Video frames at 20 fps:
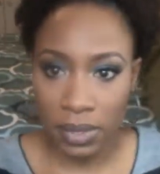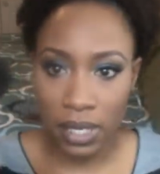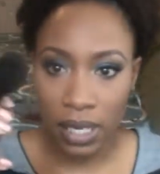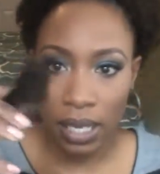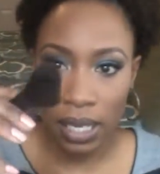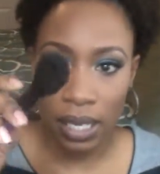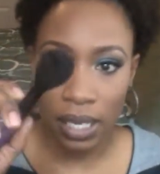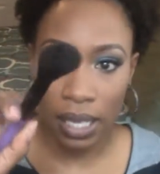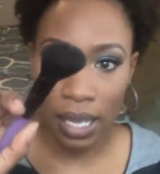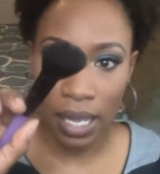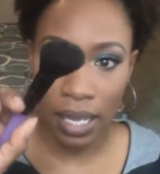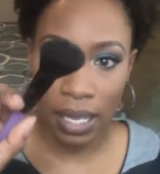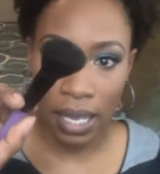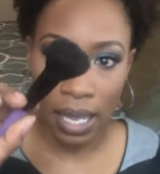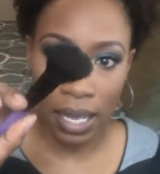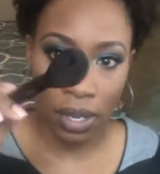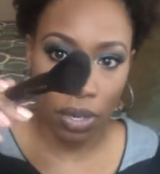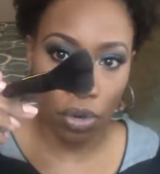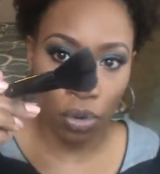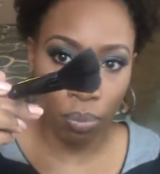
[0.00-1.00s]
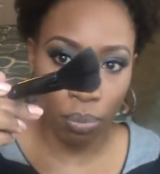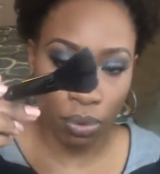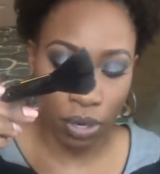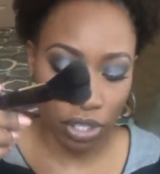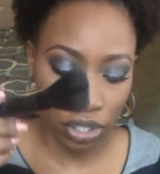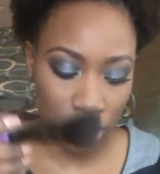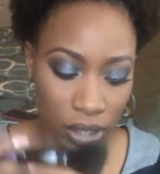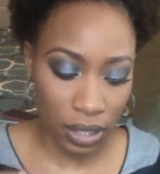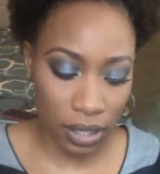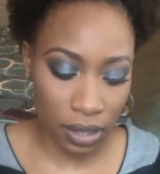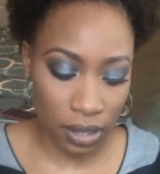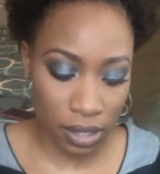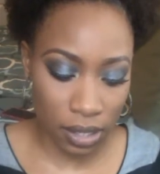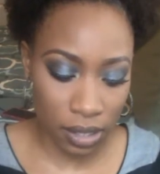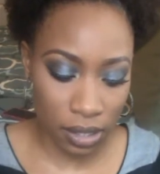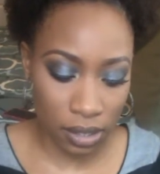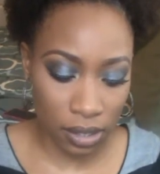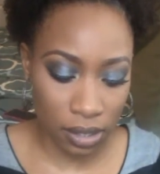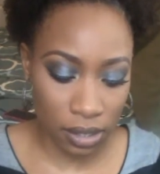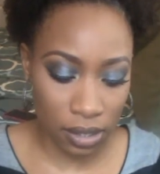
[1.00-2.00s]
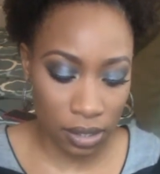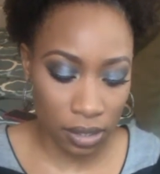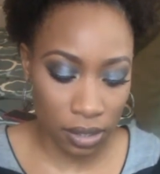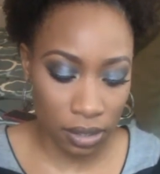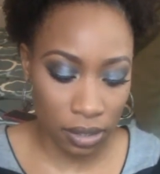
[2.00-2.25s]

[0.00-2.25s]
taking a angled brush like this